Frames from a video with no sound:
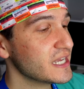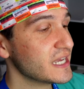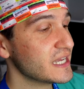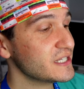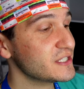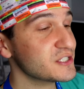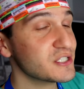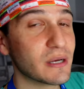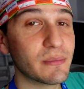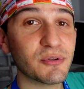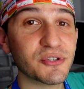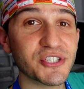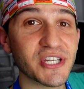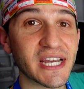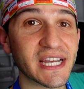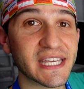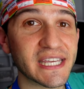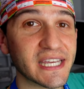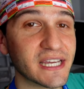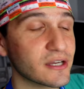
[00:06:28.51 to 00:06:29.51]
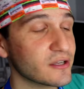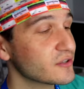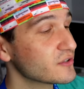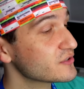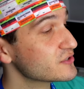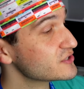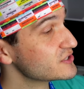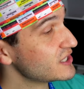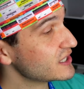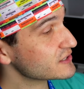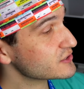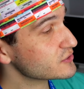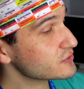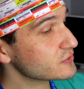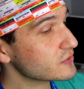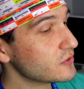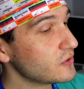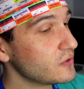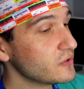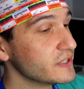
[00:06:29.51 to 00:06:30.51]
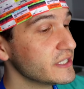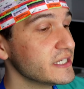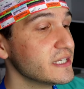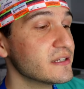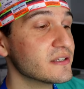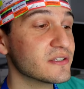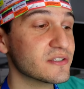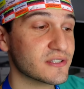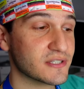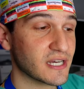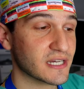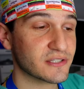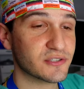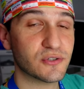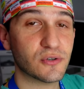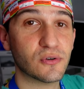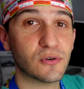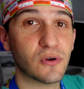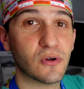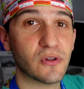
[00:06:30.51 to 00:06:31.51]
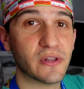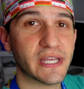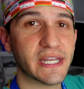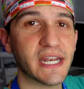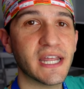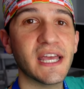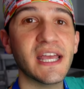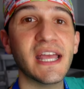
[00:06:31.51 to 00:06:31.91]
and double checking succinylcholine, succinylcholine.